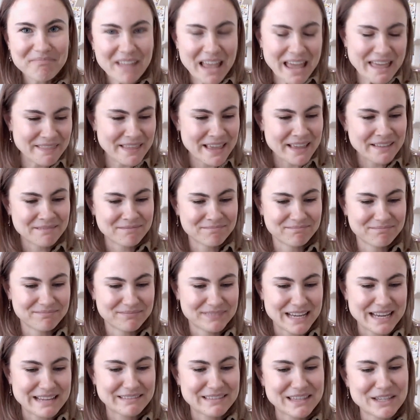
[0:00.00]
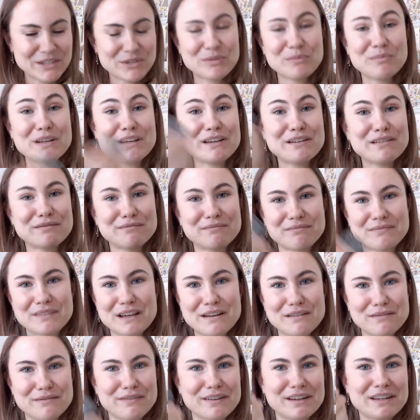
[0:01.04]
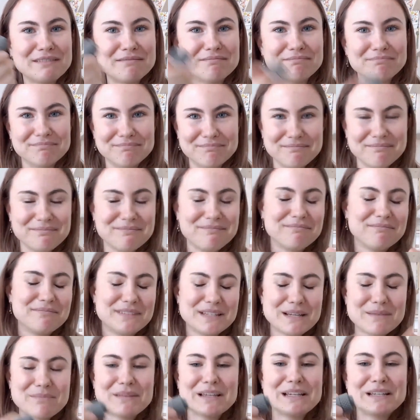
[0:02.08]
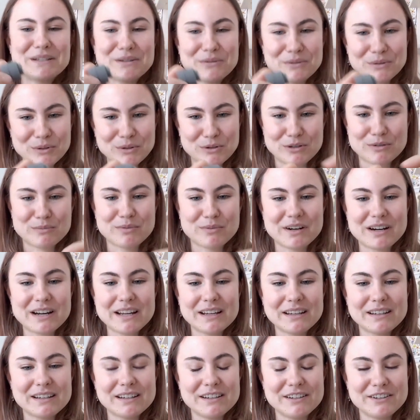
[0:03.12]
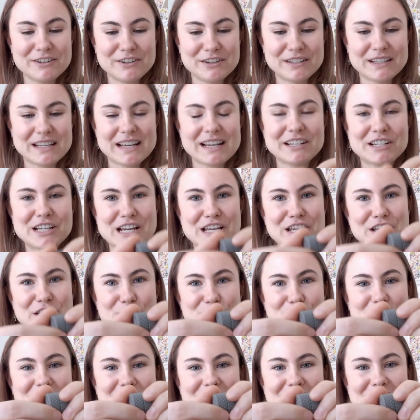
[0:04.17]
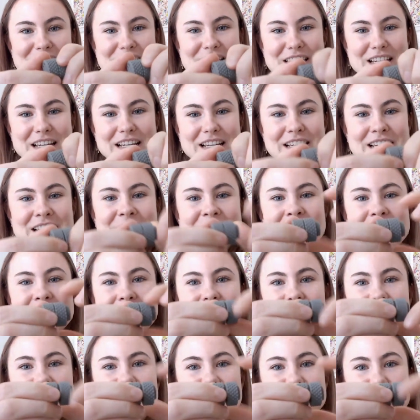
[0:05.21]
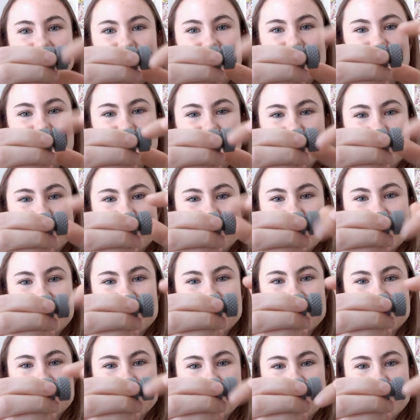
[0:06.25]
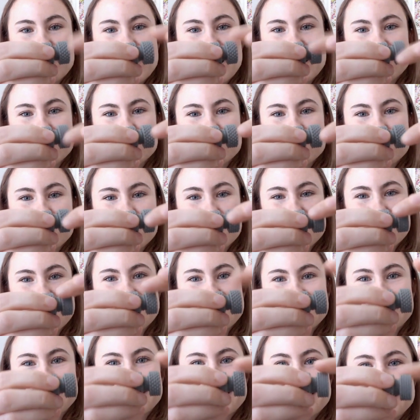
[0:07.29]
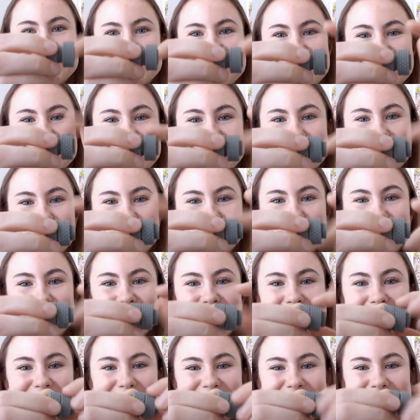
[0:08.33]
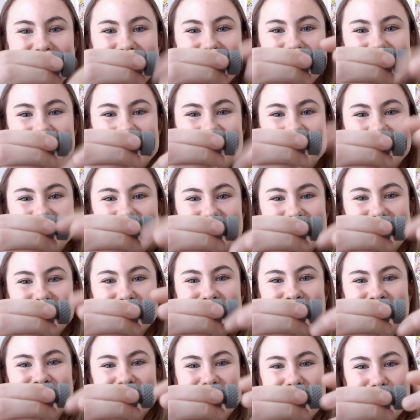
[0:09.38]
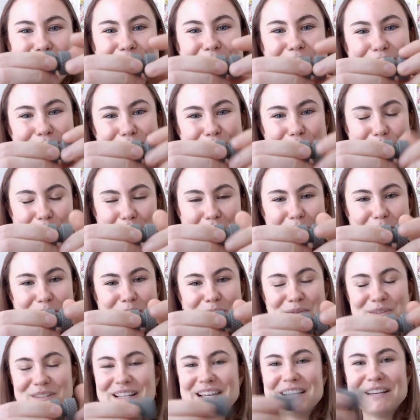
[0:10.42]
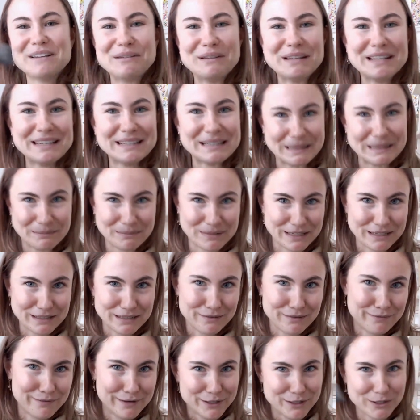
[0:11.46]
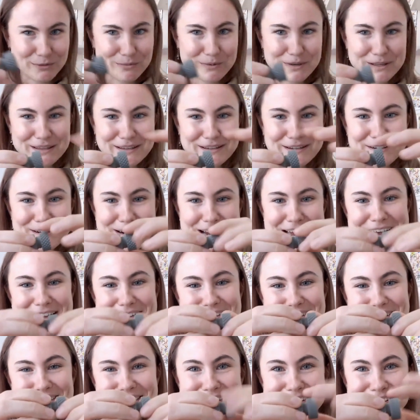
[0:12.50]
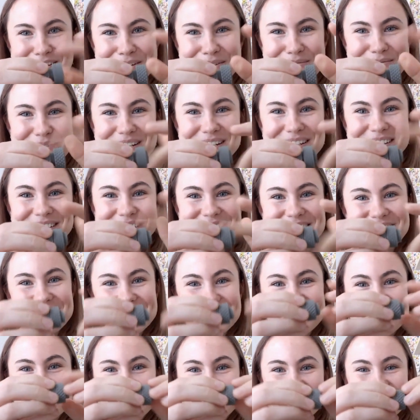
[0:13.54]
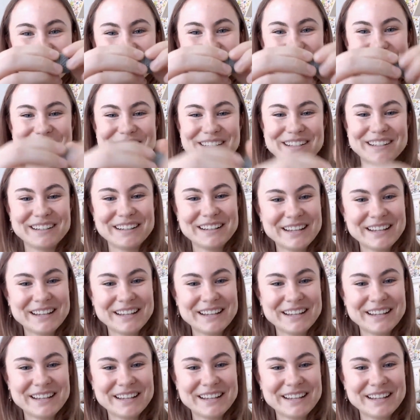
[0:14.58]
And then like this would be a fun something to incorporate in your design challenge, but this is like a little screw that goes back and forth and has a nice texture on the outside. So, I mean, if your problem is that you need something to fidget with in your house, this would be a good solution for it.